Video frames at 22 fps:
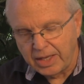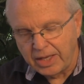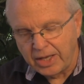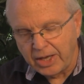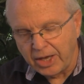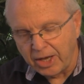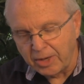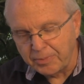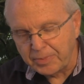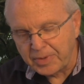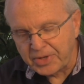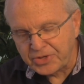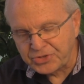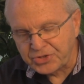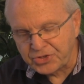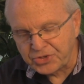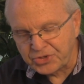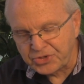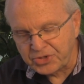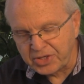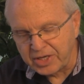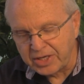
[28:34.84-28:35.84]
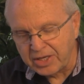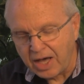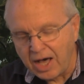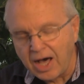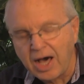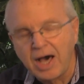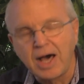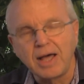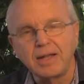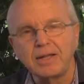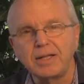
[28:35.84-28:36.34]
Help us to sing
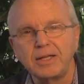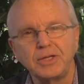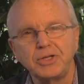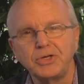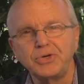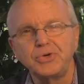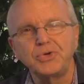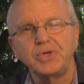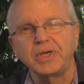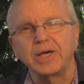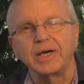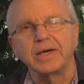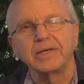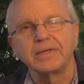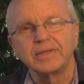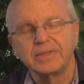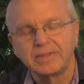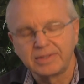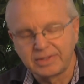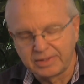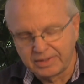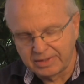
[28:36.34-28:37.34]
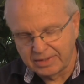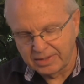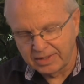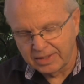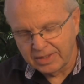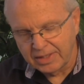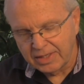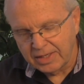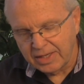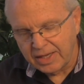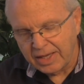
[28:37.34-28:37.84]
hallelujah,
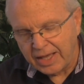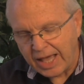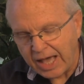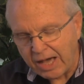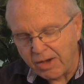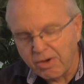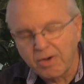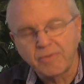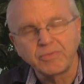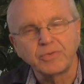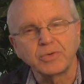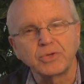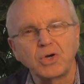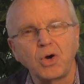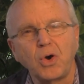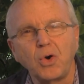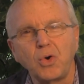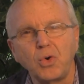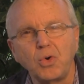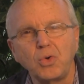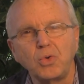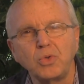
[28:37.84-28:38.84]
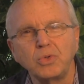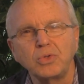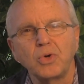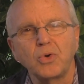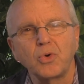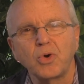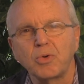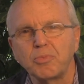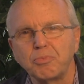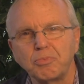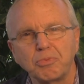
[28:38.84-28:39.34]
however cold
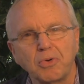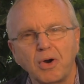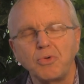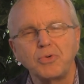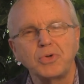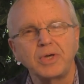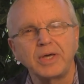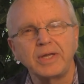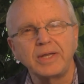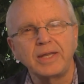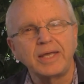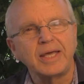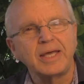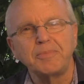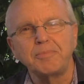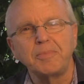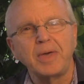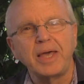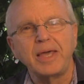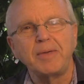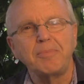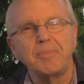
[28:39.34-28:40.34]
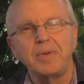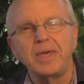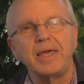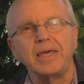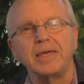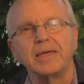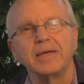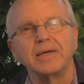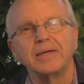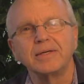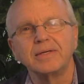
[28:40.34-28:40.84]
or broken it may
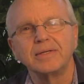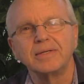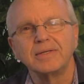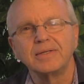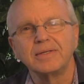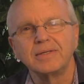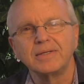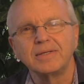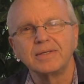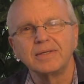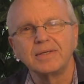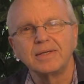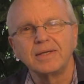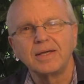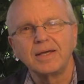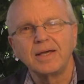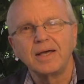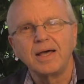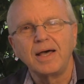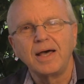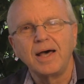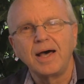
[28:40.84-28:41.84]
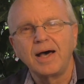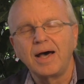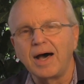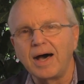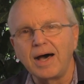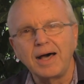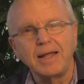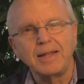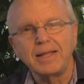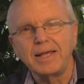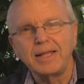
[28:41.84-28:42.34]
be.
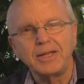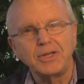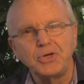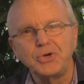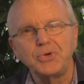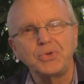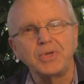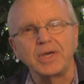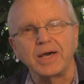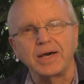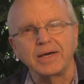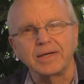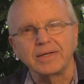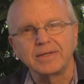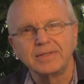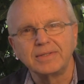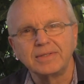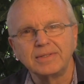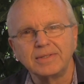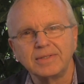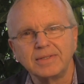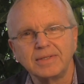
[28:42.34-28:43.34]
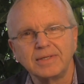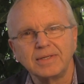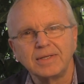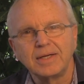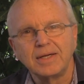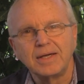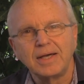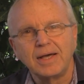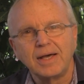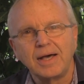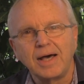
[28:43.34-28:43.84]
Hallelujah!
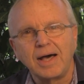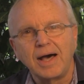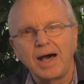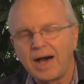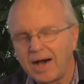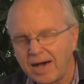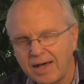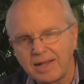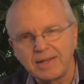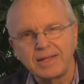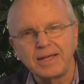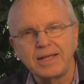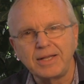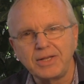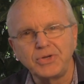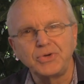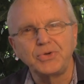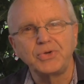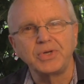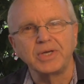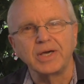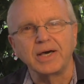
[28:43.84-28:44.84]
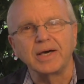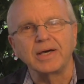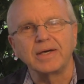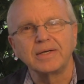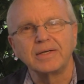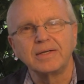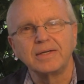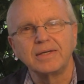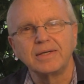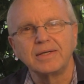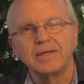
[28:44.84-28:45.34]
Hallelujah!
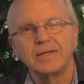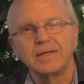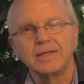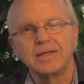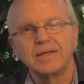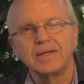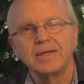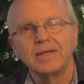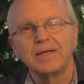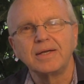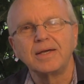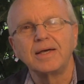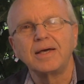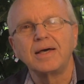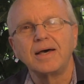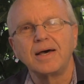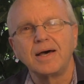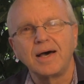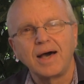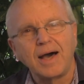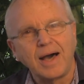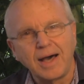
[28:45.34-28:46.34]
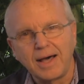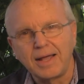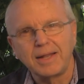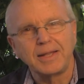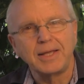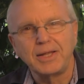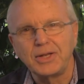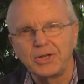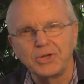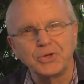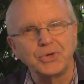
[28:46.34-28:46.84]

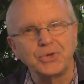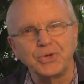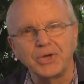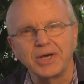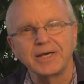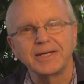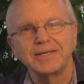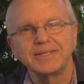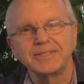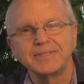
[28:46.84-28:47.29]
Hallelujah!